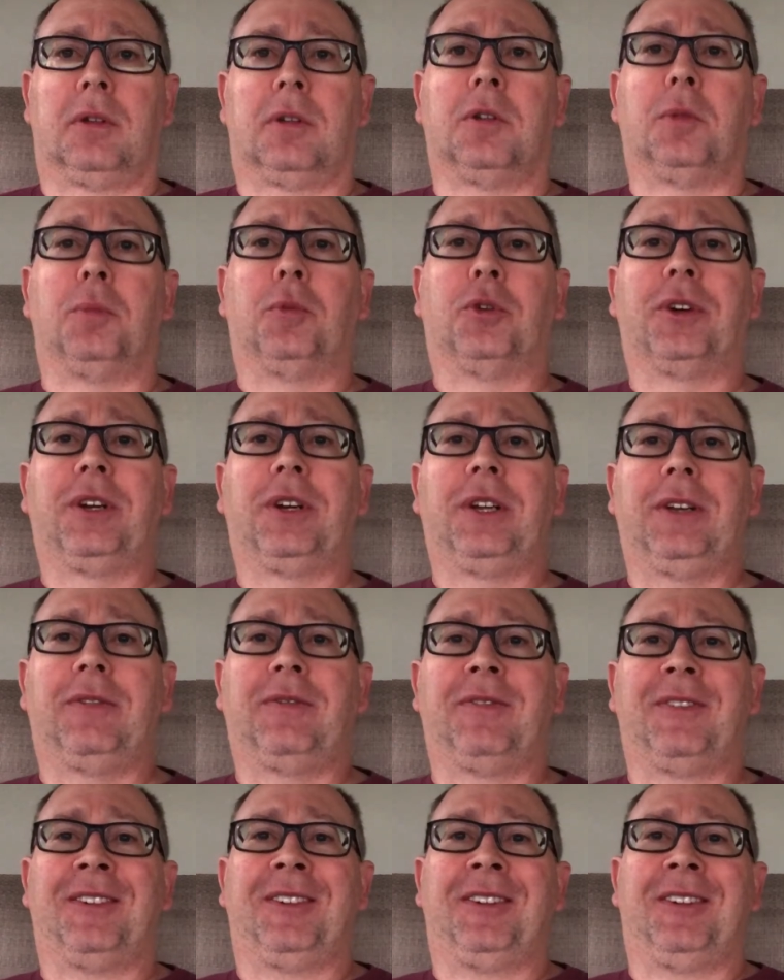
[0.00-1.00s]
Good morning.
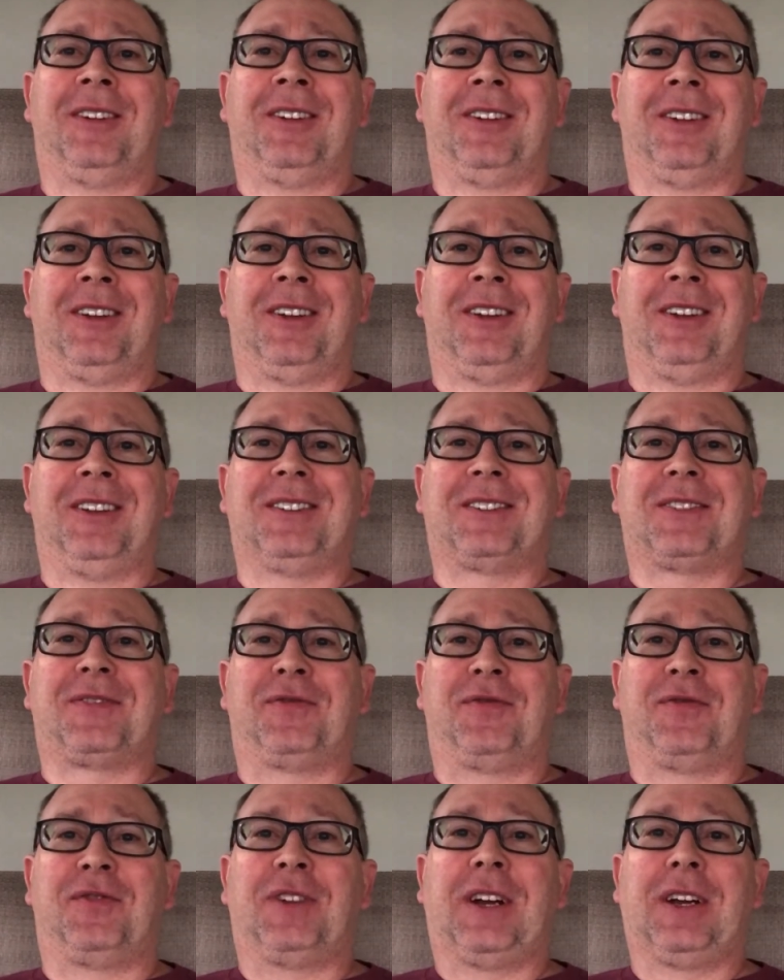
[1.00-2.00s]
It's
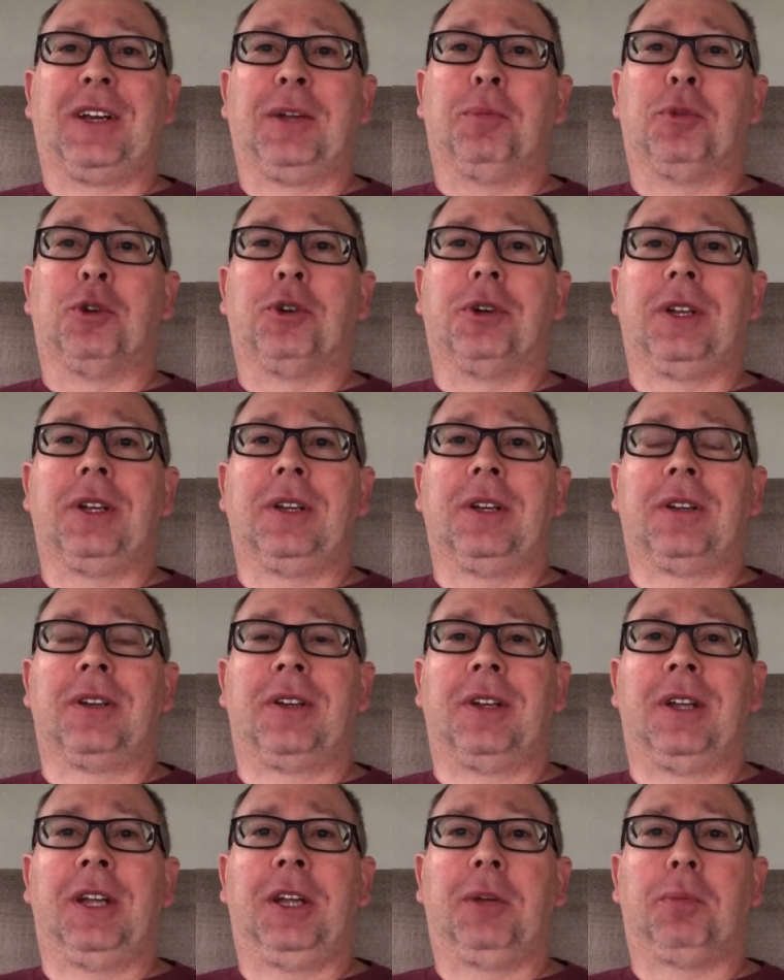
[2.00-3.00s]
Friday morning,
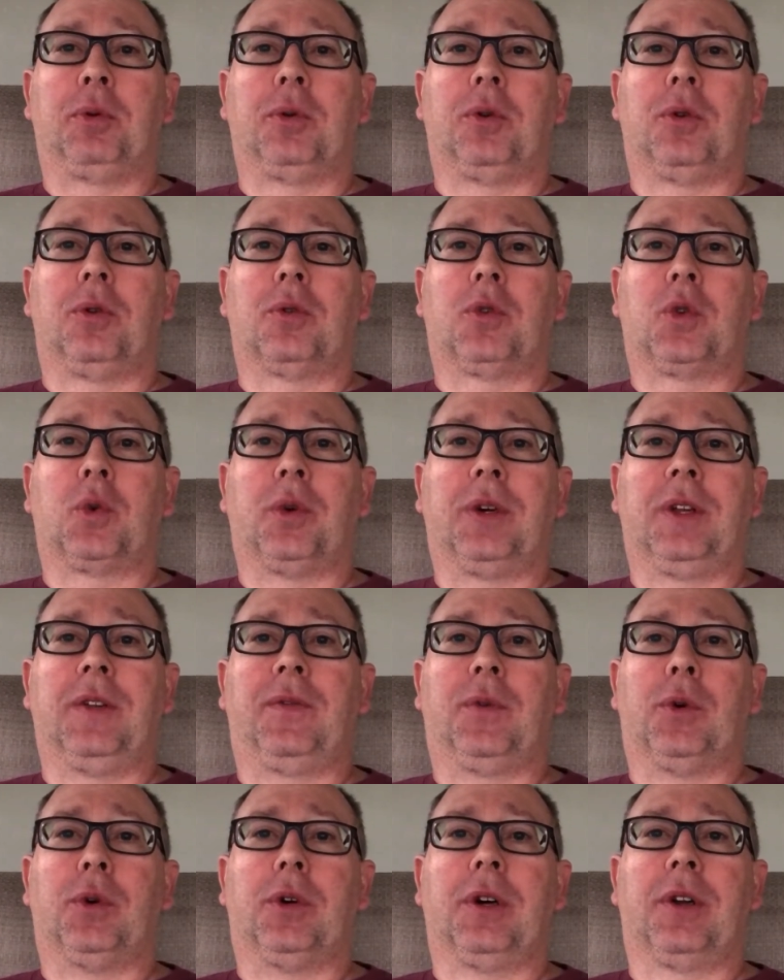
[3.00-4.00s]
April
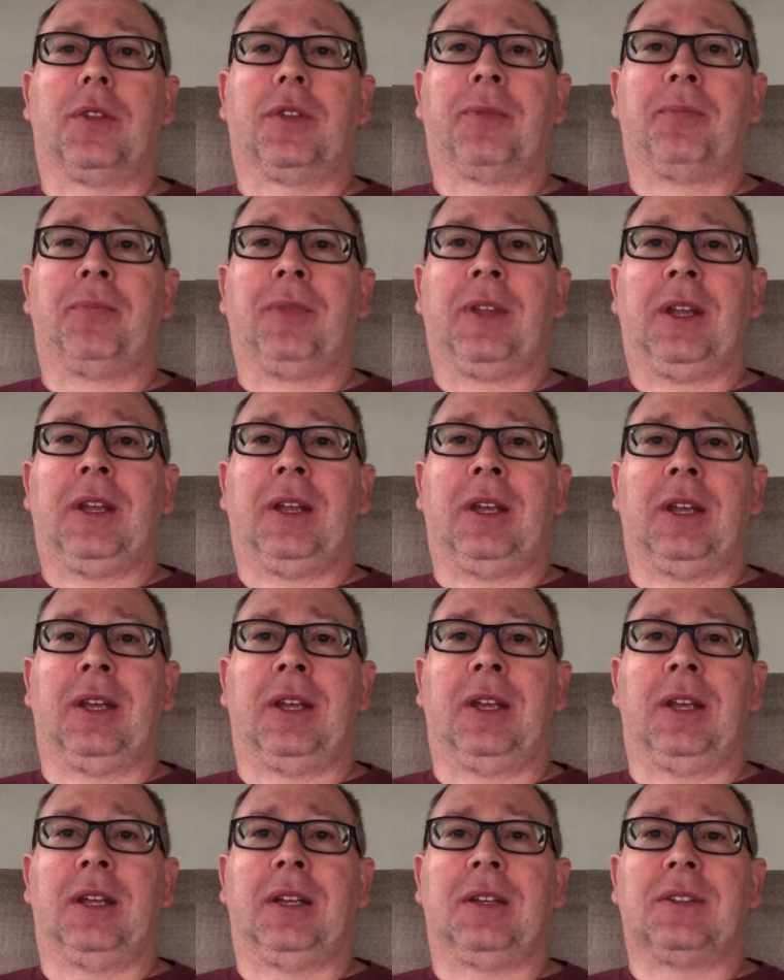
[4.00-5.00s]
24th,
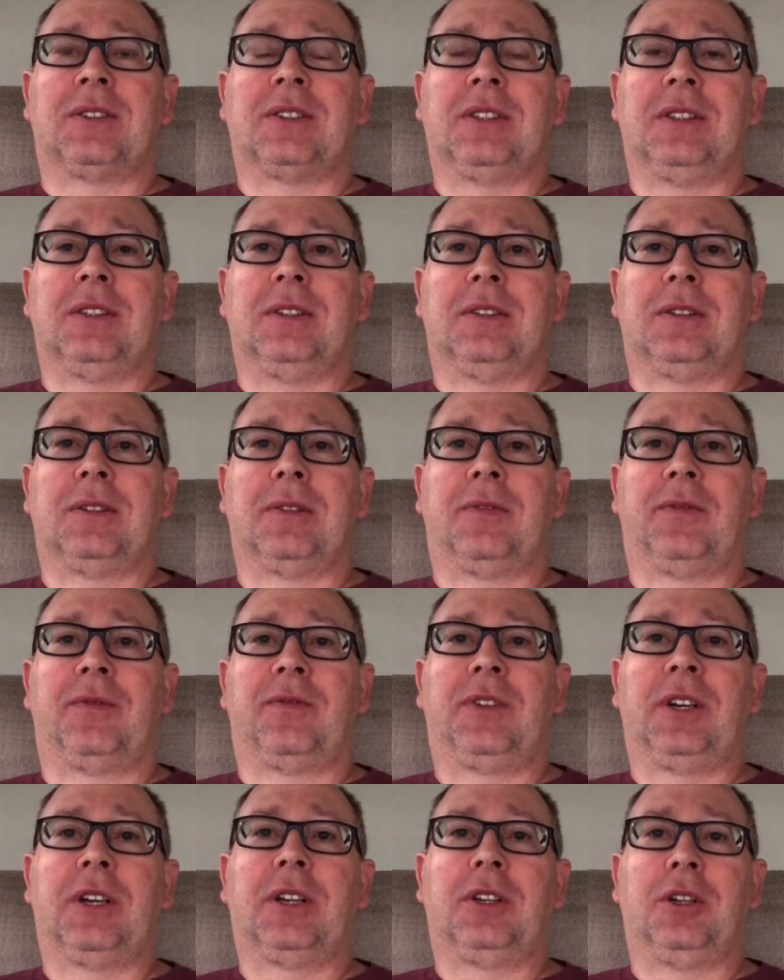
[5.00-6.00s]
and it's in
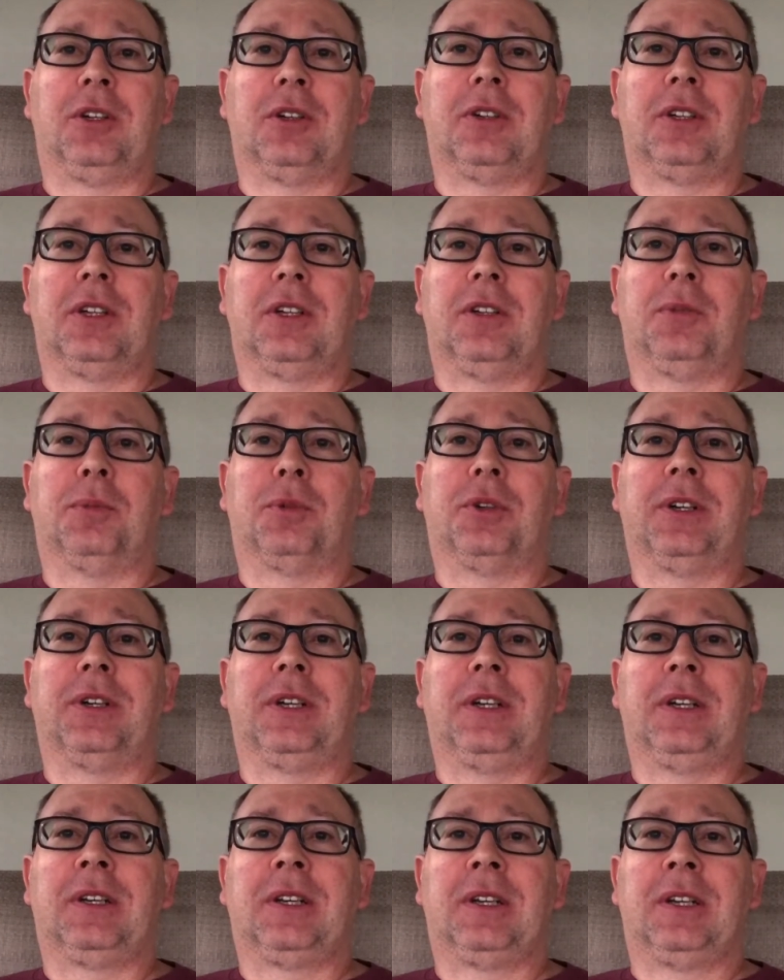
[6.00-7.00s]
fairly early in the
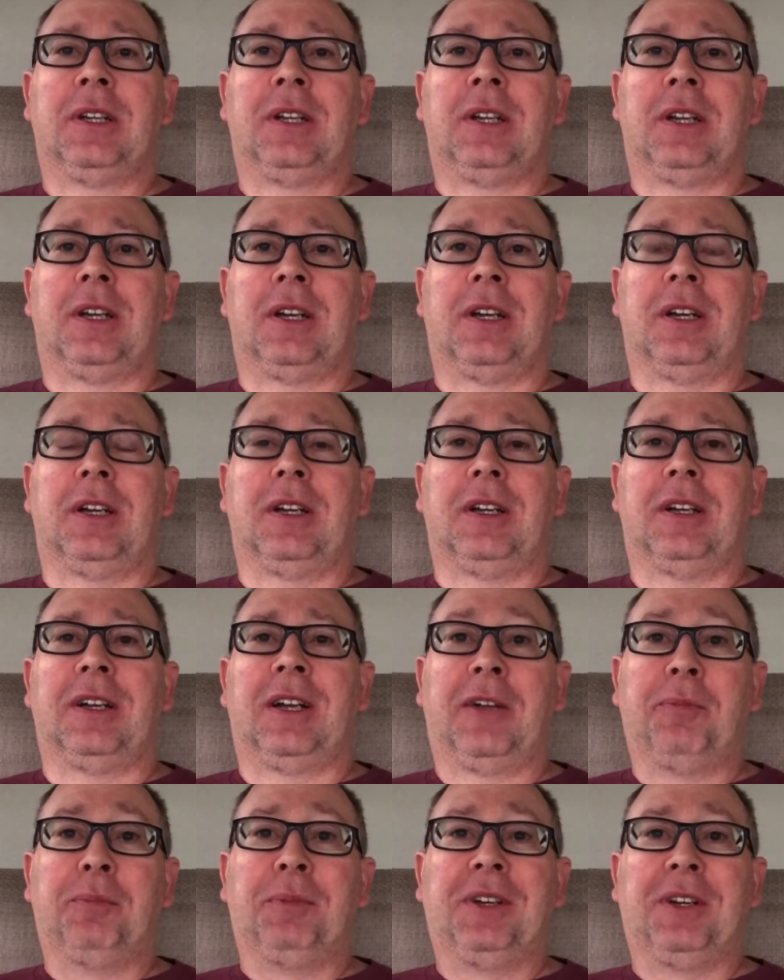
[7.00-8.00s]
morning. Uh,
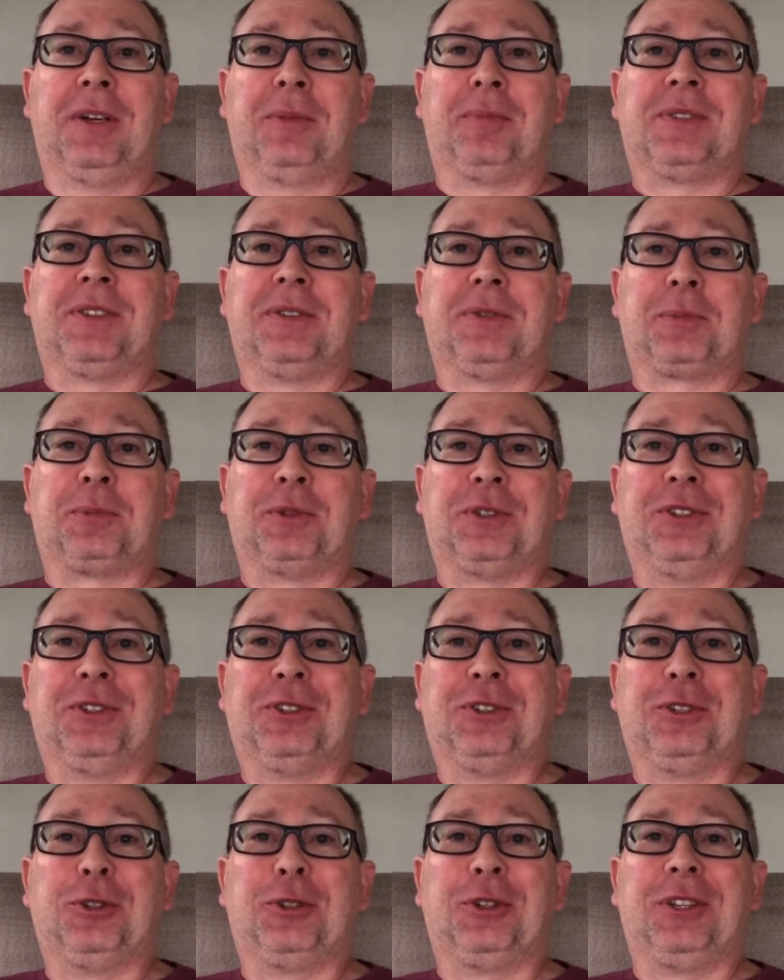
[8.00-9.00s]
I've been up since pretty
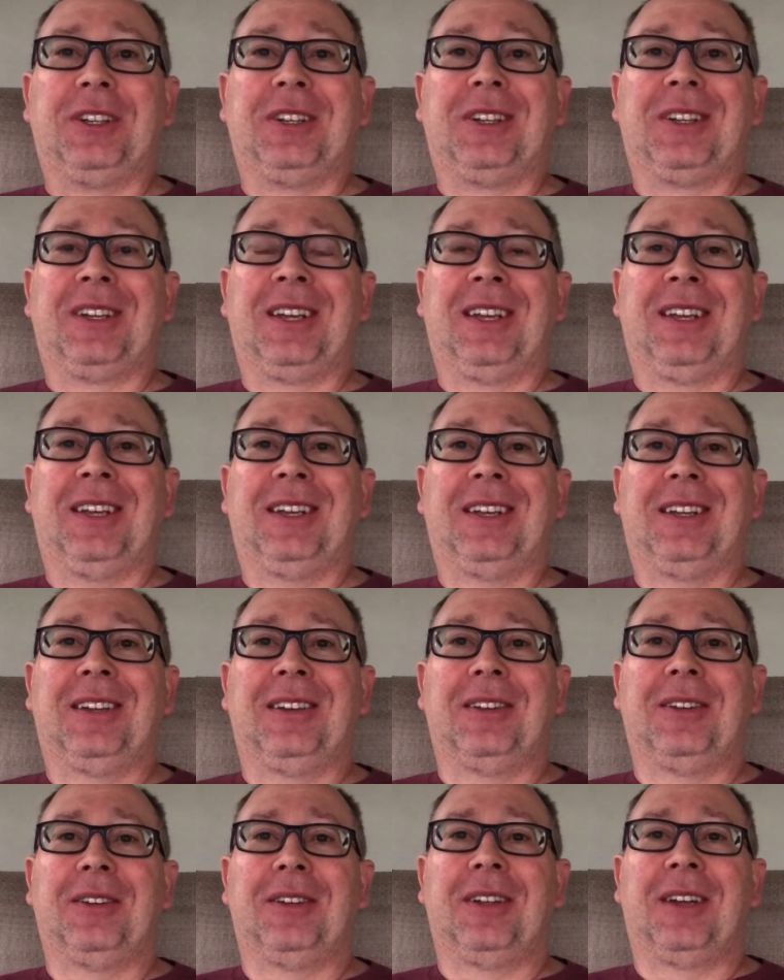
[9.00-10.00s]
early,
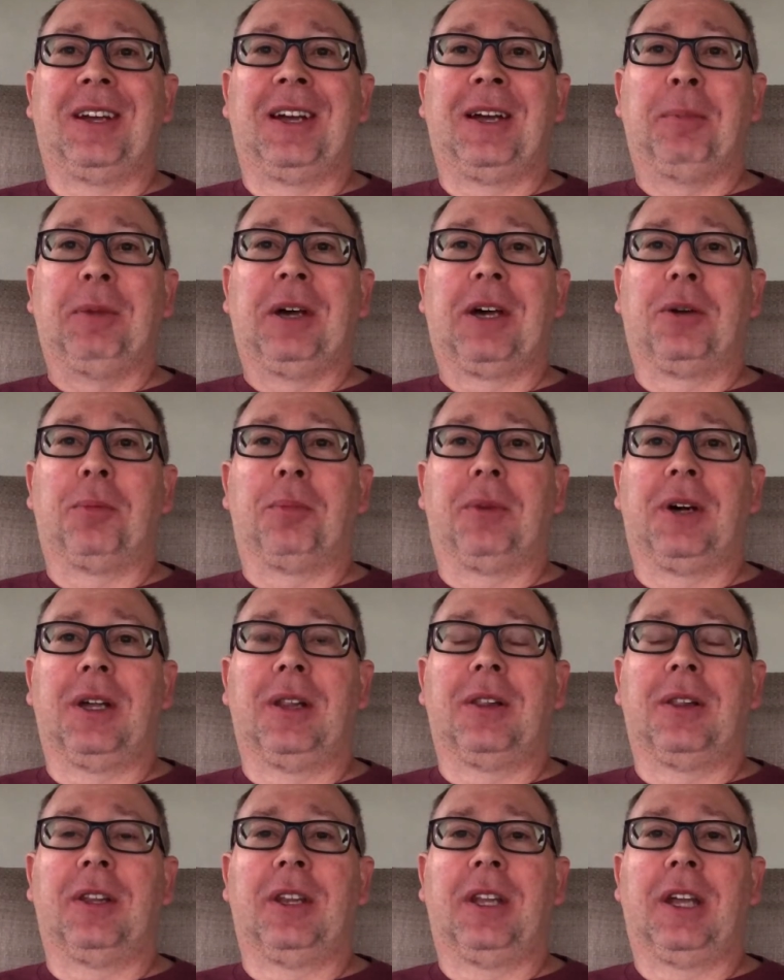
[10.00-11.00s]
and I'm out on my
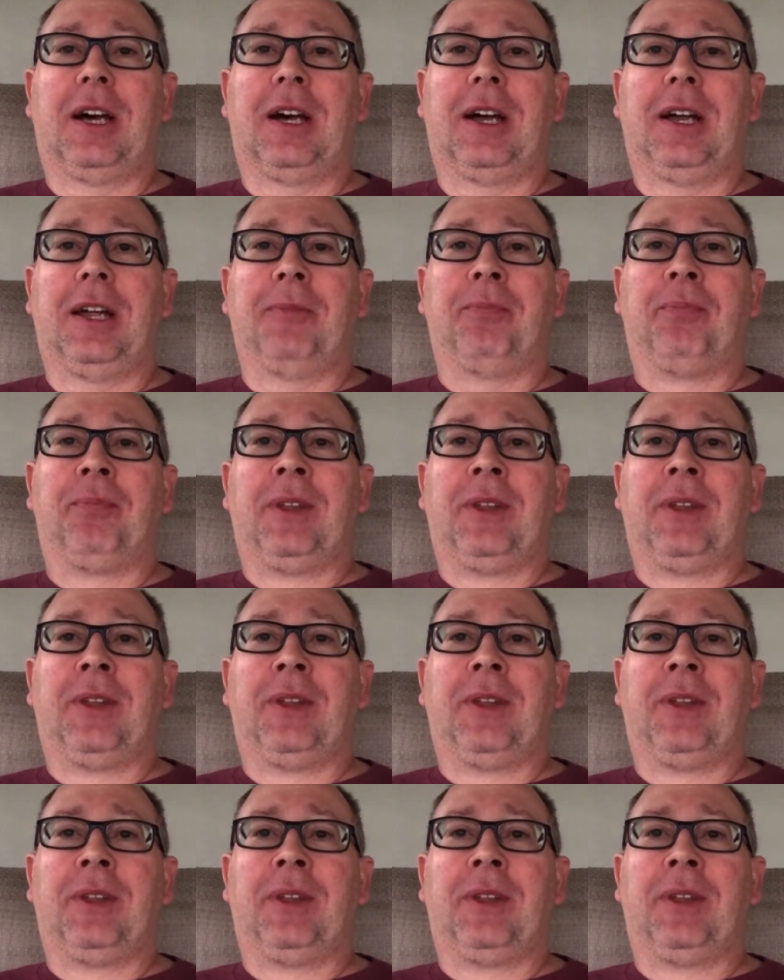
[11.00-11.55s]
lanai.